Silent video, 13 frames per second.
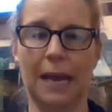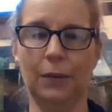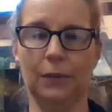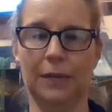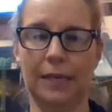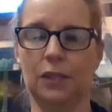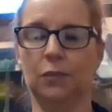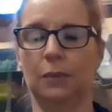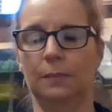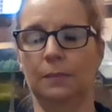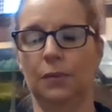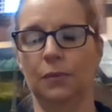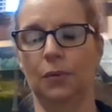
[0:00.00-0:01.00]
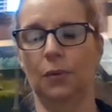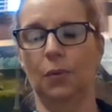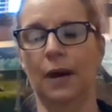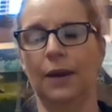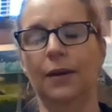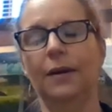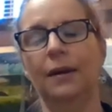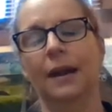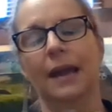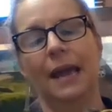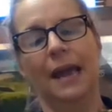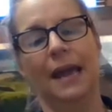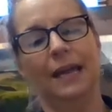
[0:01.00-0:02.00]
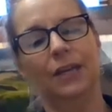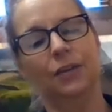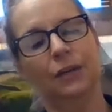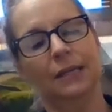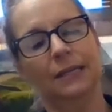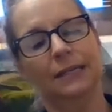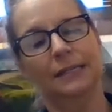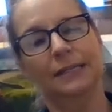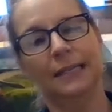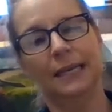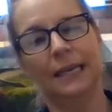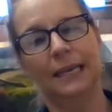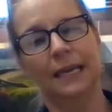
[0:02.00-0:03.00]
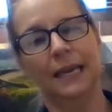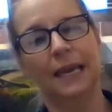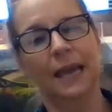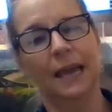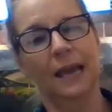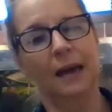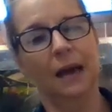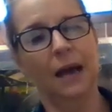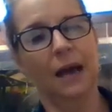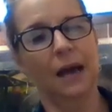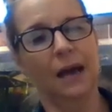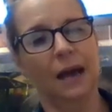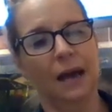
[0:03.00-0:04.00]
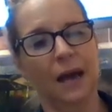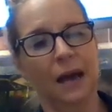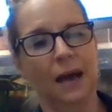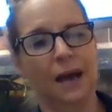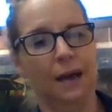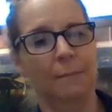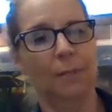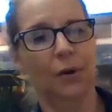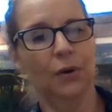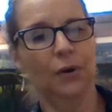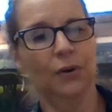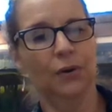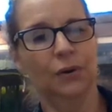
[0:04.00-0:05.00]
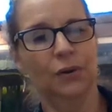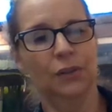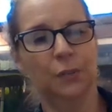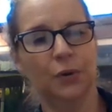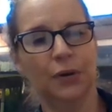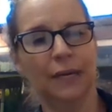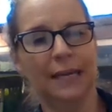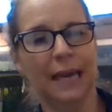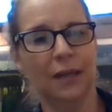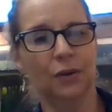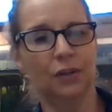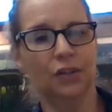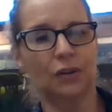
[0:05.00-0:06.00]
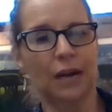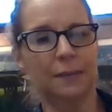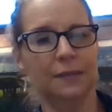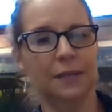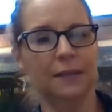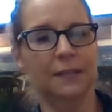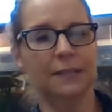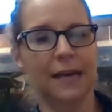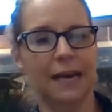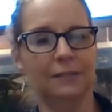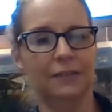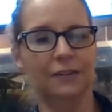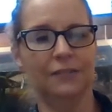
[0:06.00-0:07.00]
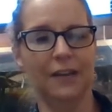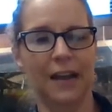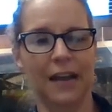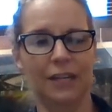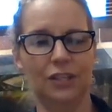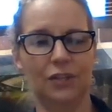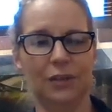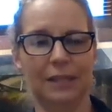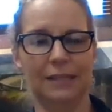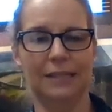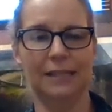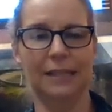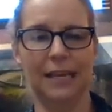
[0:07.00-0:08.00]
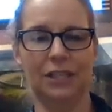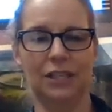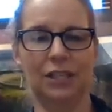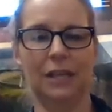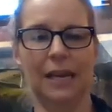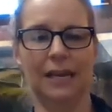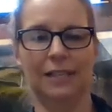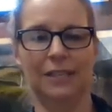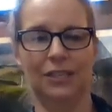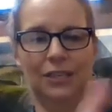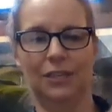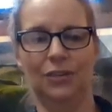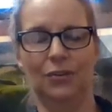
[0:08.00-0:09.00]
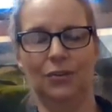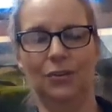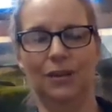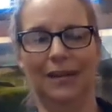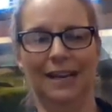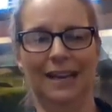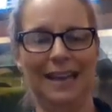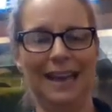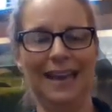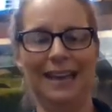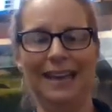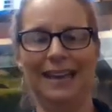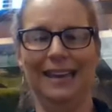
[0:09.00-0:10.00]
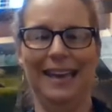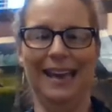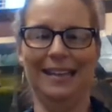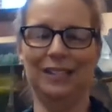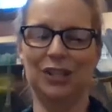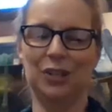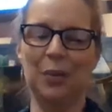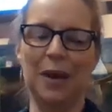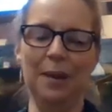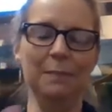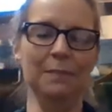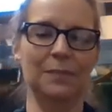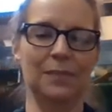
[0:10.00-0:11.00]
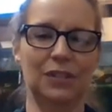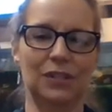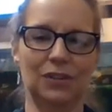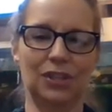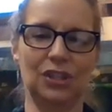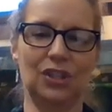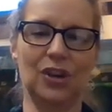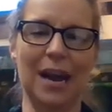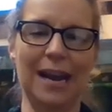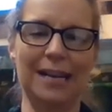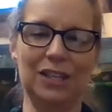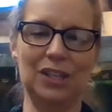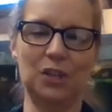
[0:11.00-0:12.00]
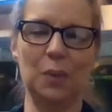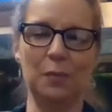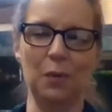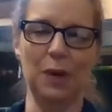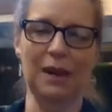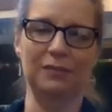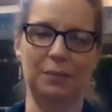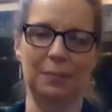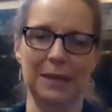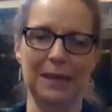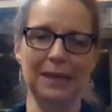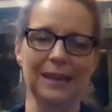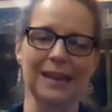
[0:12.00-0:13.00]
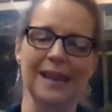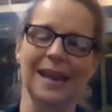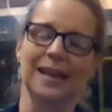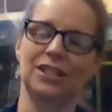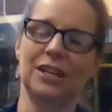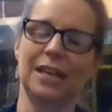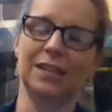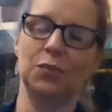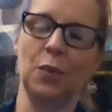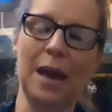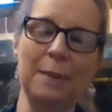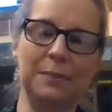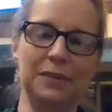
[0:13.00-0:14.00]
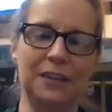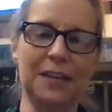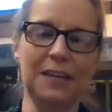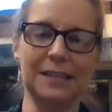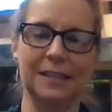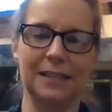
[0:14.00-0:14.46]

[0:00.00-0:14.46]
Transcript: when they swim through the water, and you can see Myrtle's pretty yellow stripes on the side of her face. You can see that she likes to kick and swim, so she's trying to swim away from me. She has webbed feet,